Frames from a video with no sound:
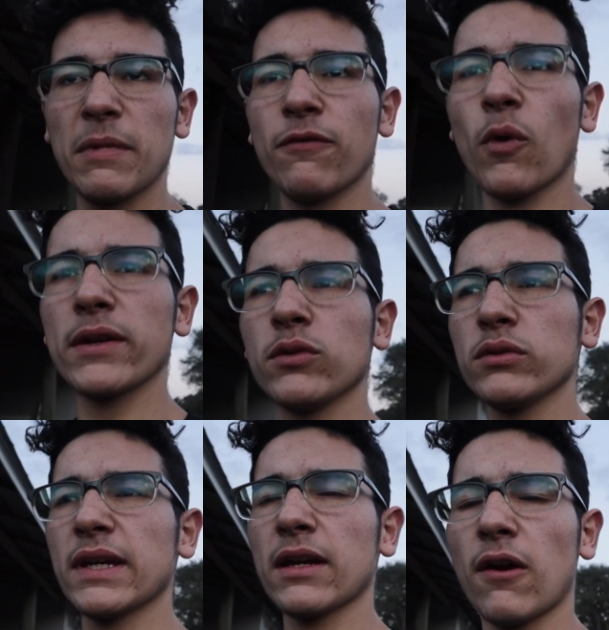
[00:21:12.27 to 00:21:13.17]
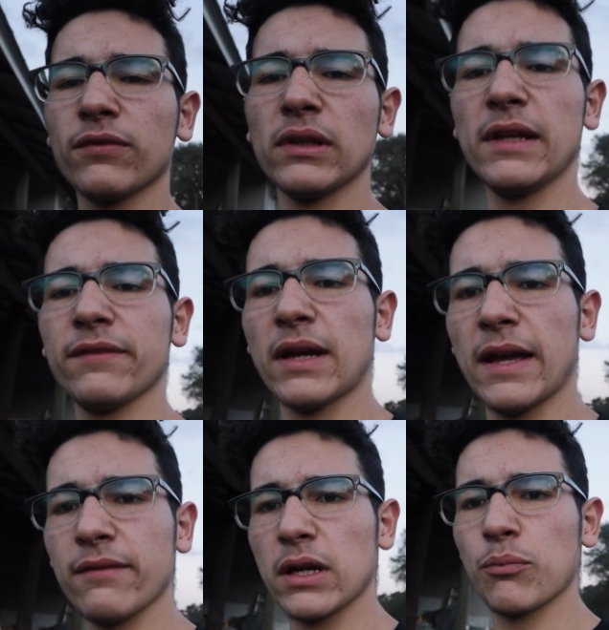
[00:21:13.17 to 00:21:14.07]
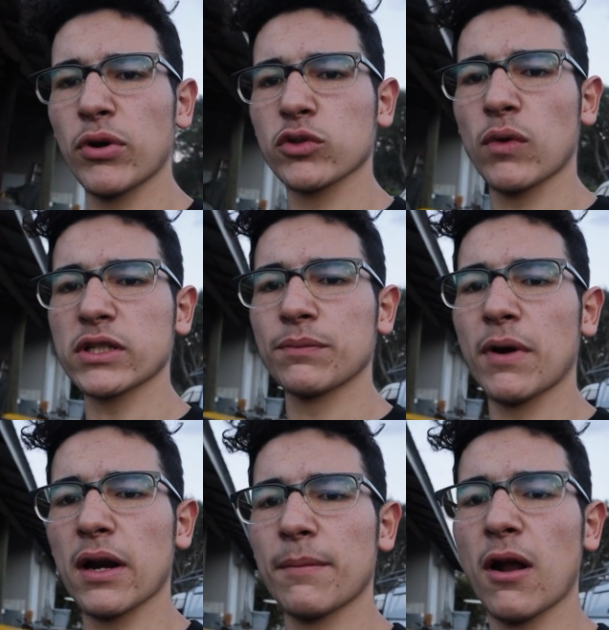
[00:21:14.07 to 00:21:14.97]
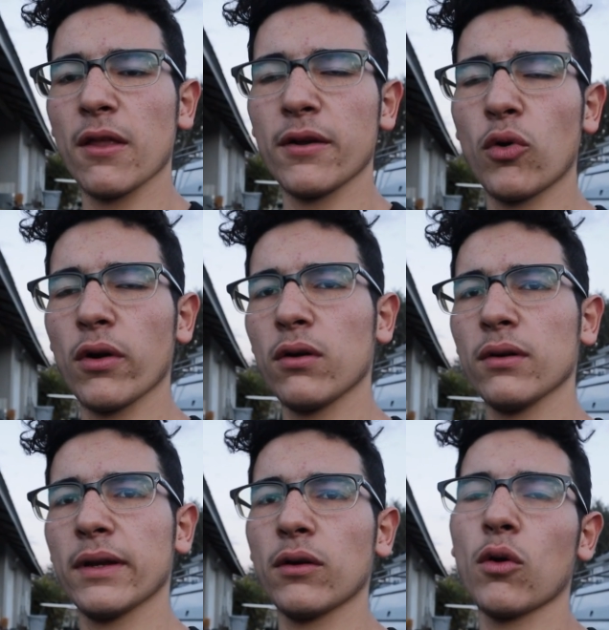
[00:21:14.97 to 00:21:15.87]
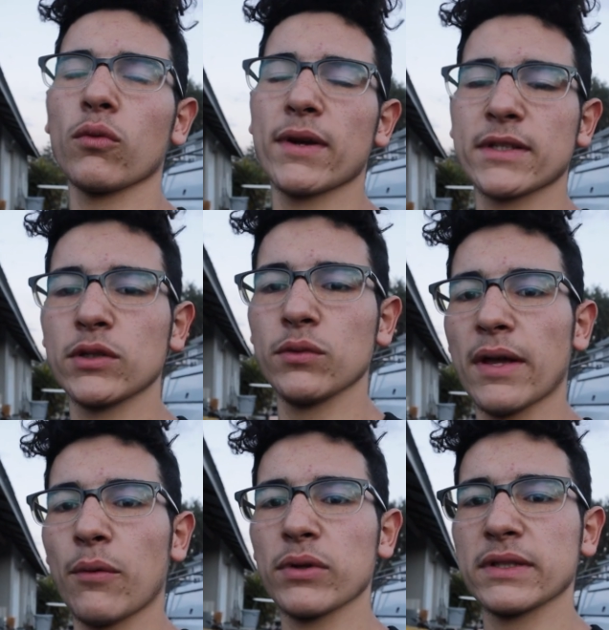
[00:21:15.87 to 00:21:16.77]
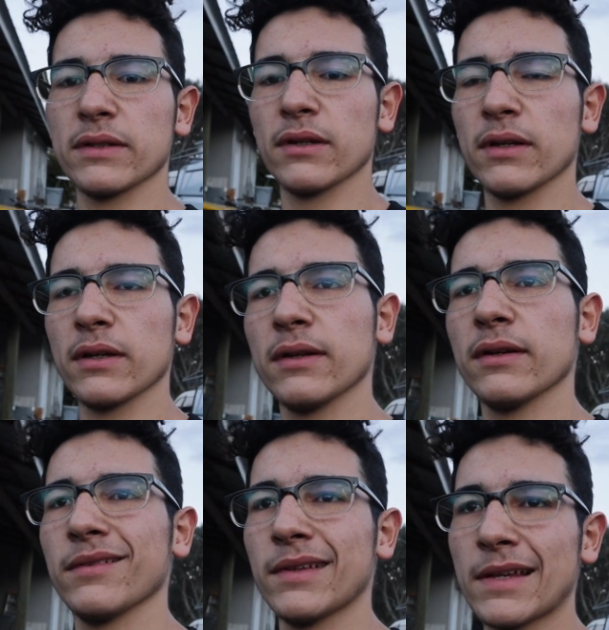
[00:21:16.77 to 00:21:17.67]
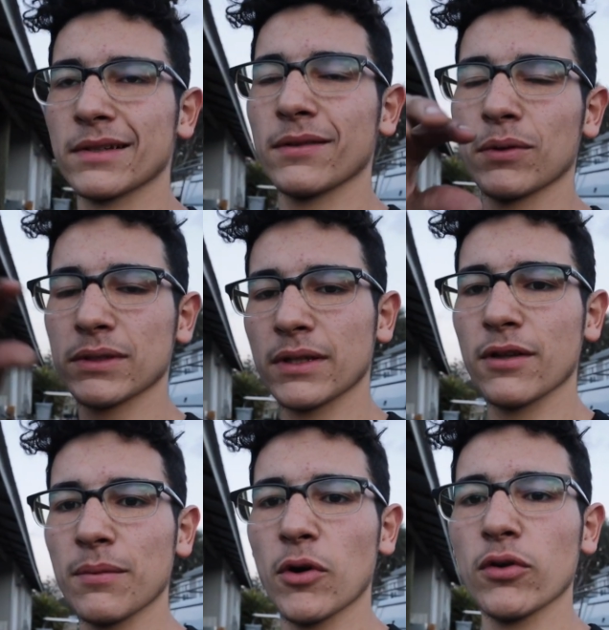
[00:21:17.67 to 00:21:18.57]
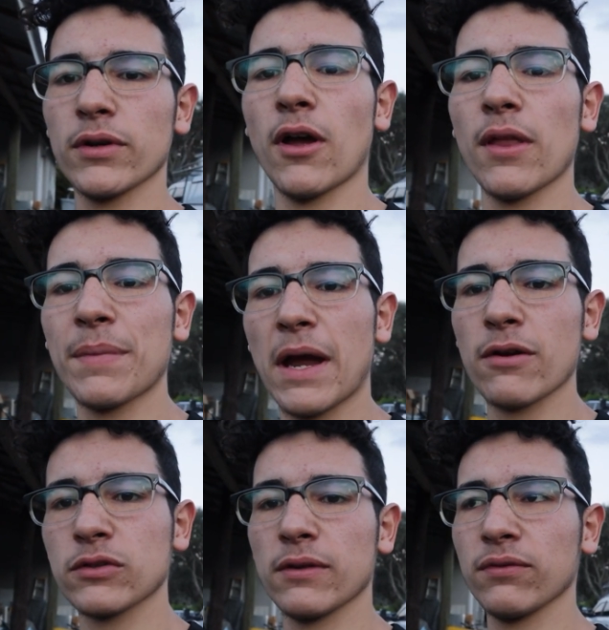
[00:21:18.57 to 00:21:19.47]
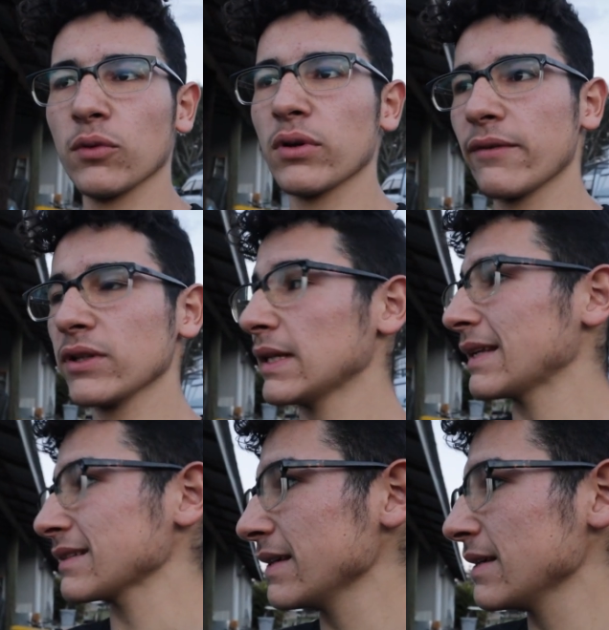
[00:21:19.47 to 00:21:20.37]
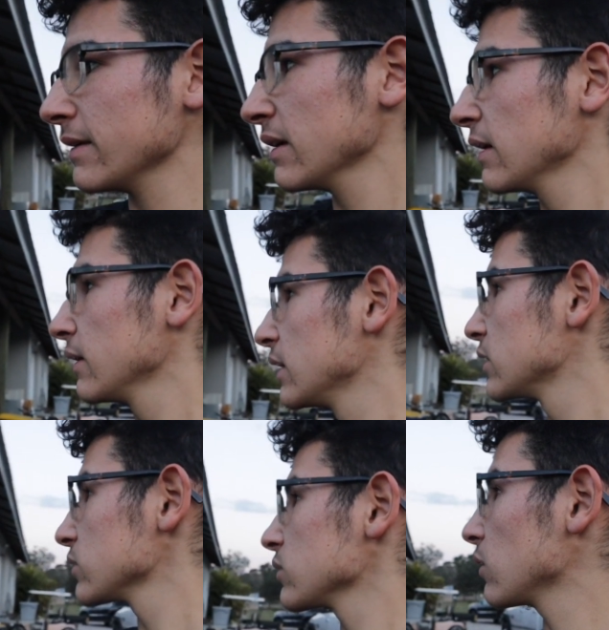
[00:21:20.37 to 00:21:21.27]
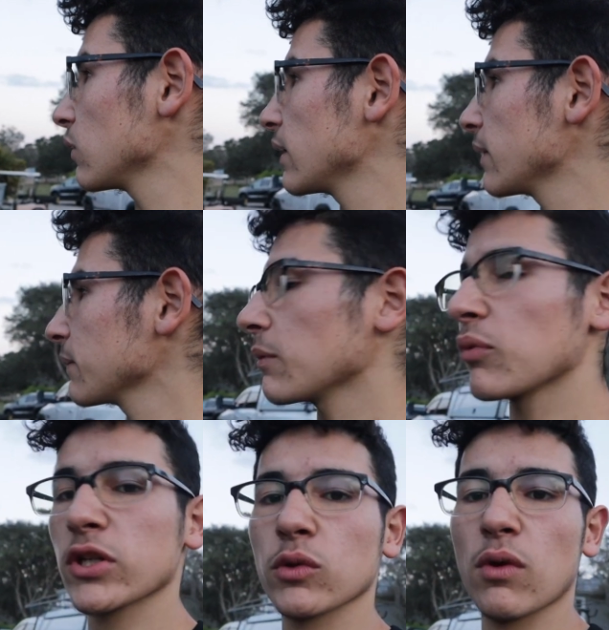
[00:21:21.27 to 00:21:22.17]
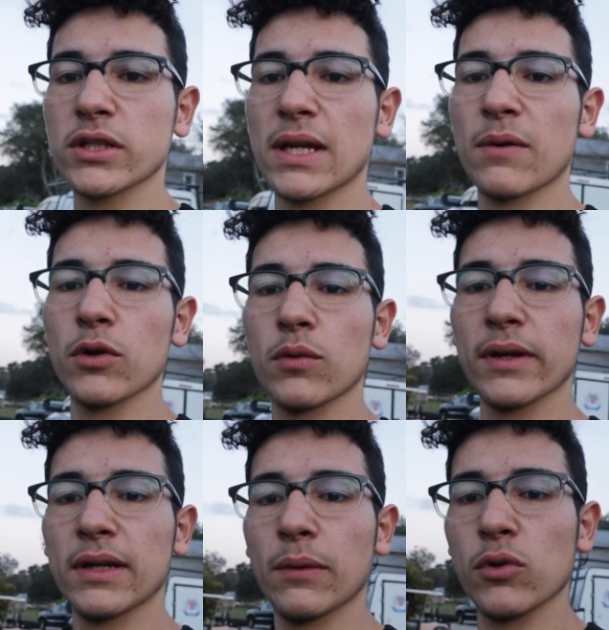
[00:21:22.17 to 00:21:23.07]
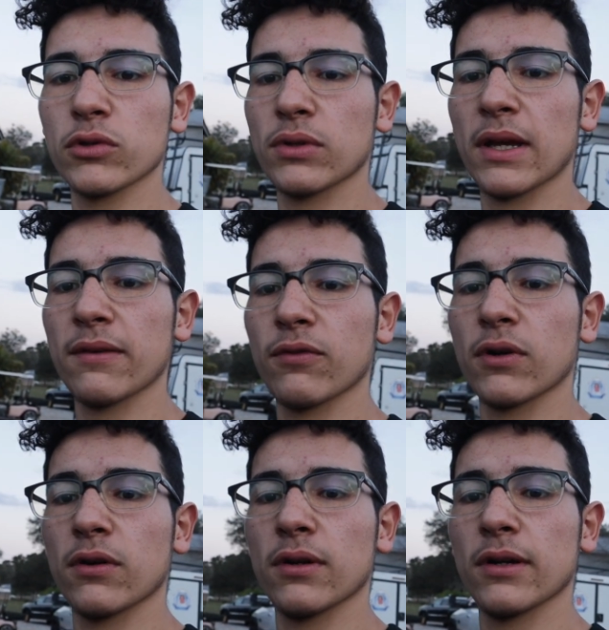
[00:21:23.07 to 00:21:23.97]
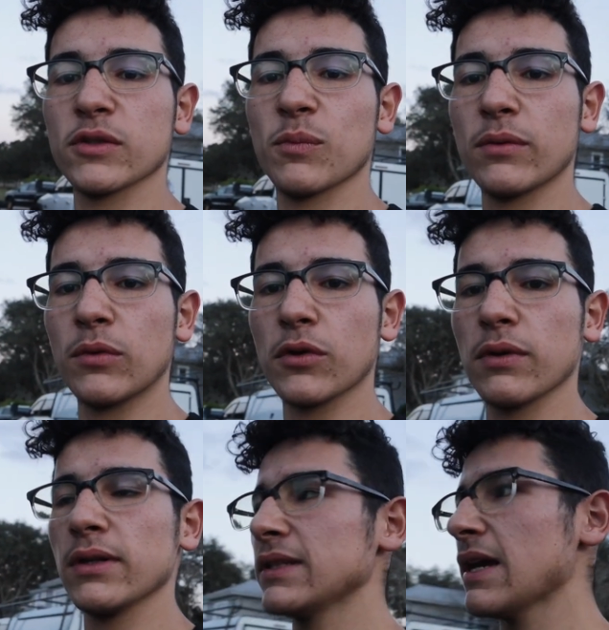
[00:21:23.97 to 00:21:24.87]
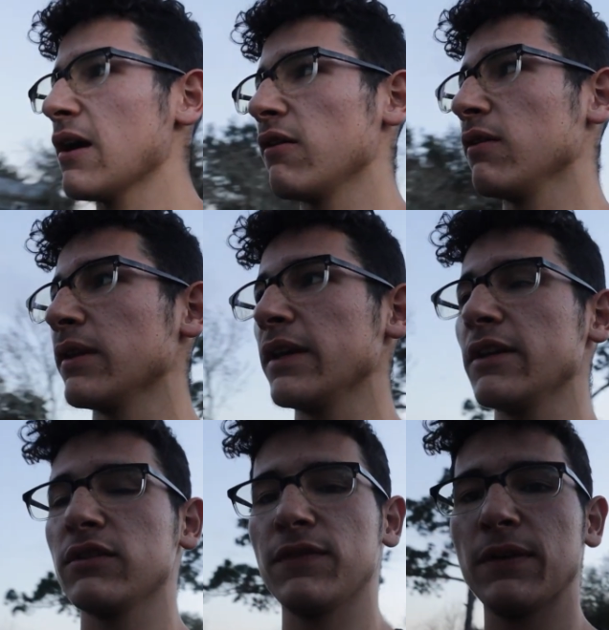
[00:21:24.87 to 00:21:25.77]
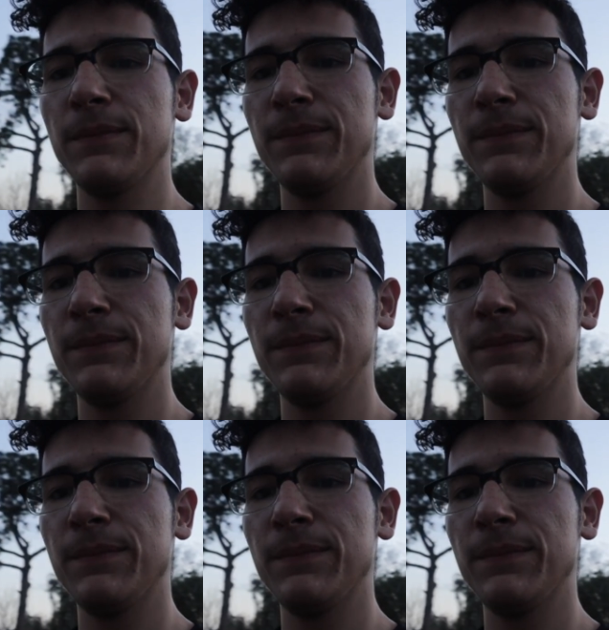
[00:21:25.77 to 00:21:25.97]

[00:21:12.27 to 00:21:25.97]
Before I do take it off the lift, I am gonna pressure wash the bottom, all the oil and old residue that was in the, uh, that was under the motor and all the power steering fluid and everything that's leaking. So uh, I'm gonna pressure wash that real quick and then we'll take it for a spin real quick, see how the gears feel.